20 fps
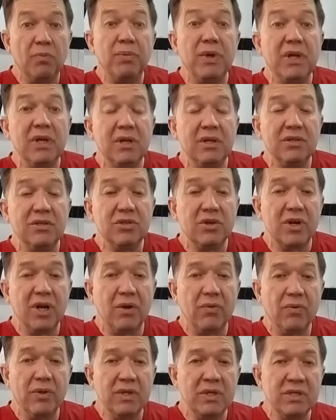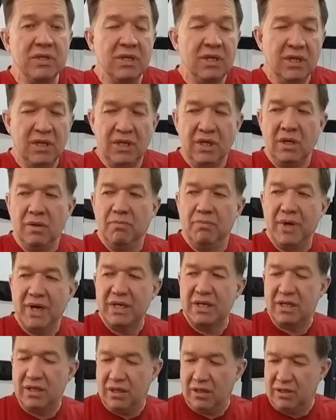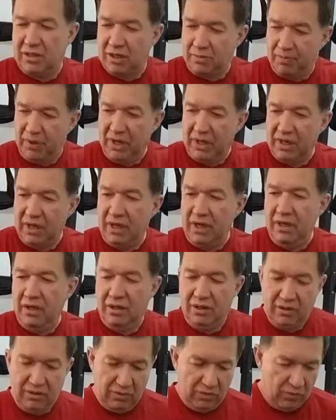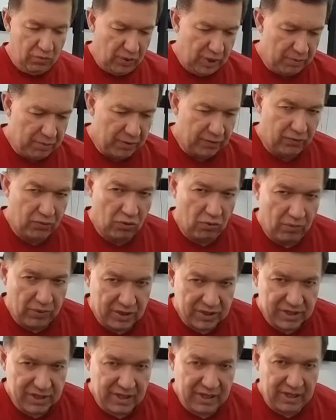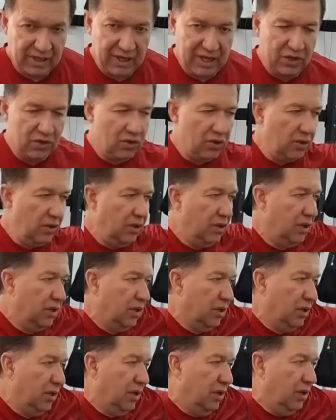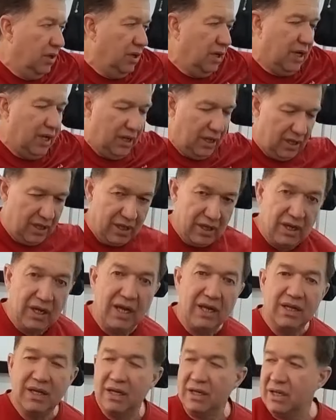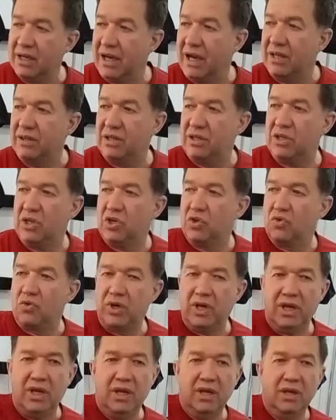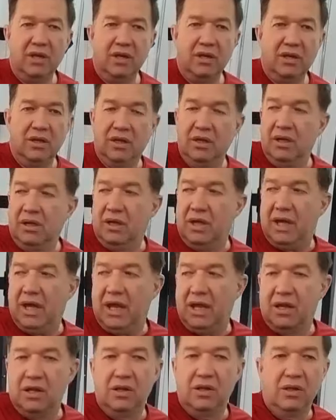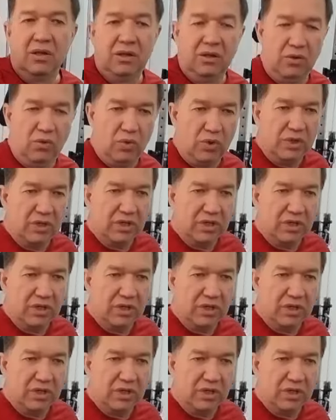opinions around this, but typically we perform the side lateral in a 90 degree angle